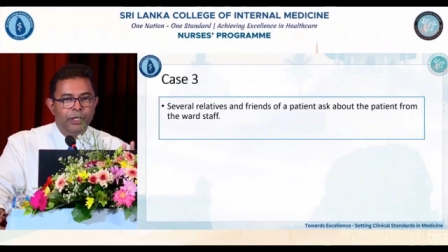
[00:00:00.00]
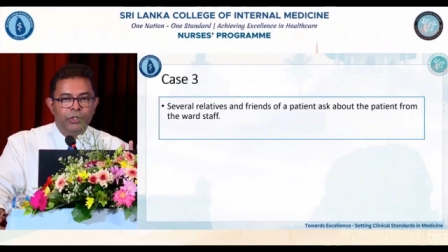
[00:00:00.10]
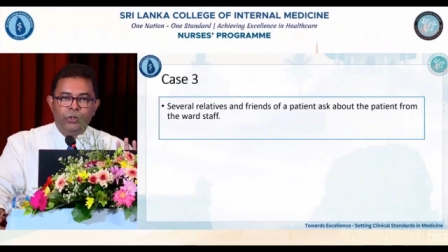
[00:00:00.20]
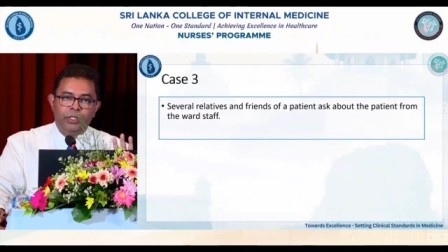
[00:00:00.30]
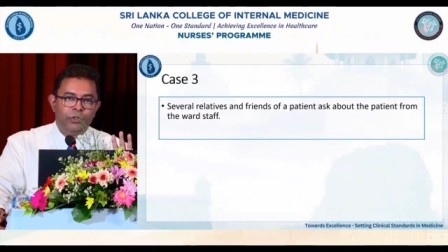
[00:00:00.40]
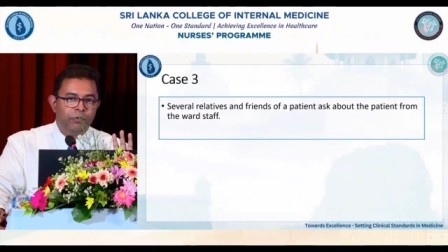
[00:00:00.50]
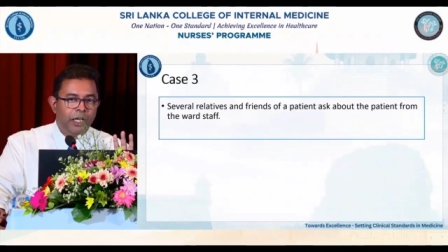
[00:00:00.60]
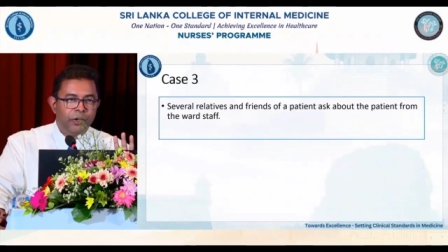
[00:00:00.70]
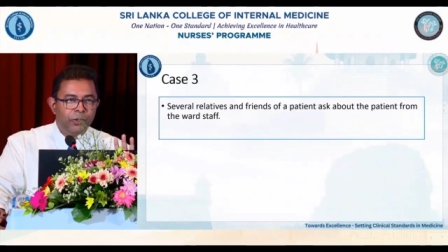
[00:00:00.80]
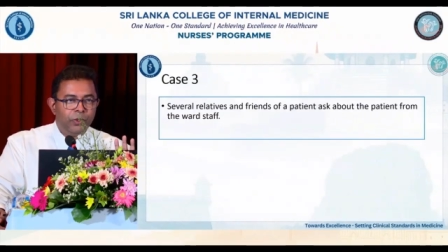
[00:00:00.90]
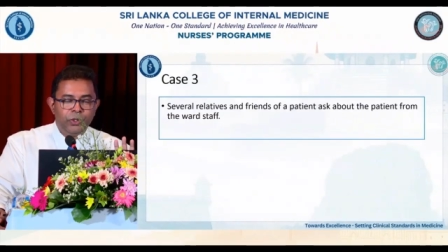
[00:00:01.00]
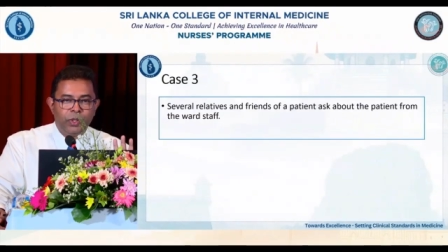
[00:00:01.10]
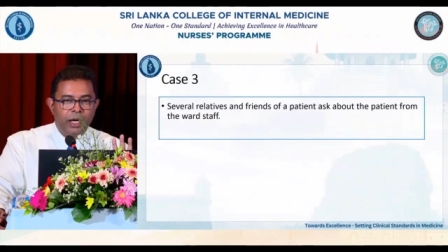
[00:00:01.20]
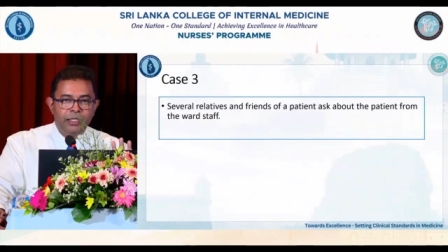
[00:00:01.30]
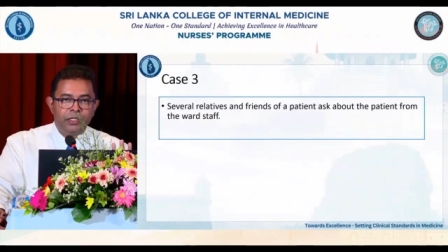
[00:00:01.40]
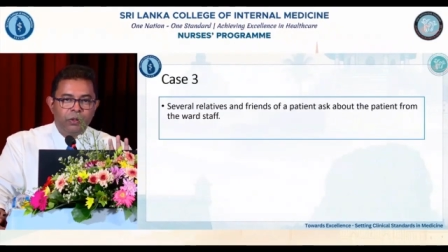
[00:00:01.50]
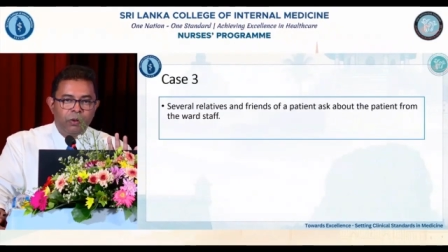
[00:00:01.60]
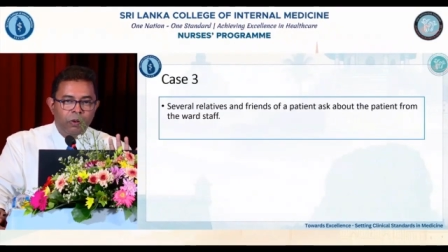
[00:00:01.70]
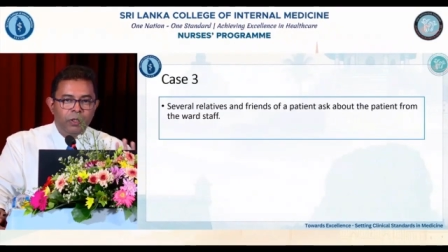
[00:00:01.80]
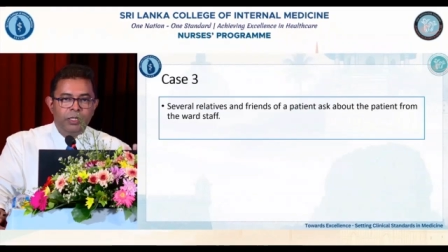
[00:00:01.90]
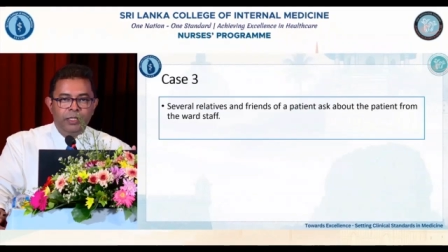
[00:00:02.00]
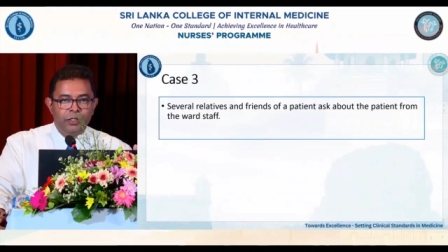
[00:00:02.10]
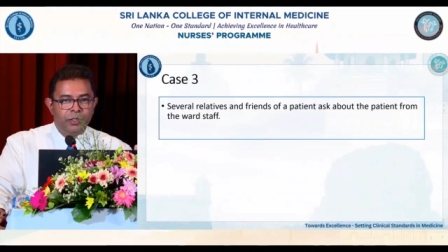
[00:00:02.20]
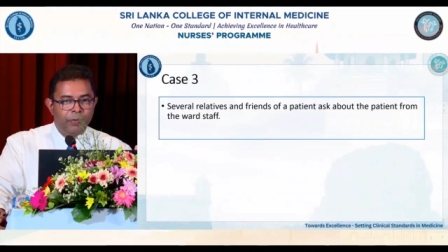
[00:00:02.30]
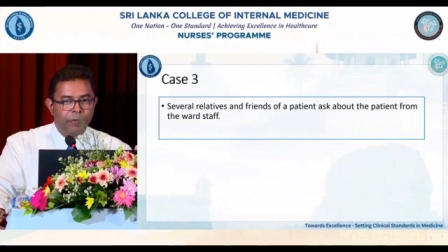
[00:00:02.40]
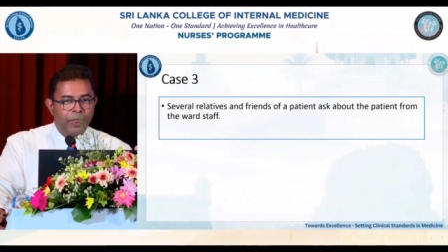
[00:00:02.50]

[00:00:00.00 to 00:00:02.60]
So we are not going to answer all these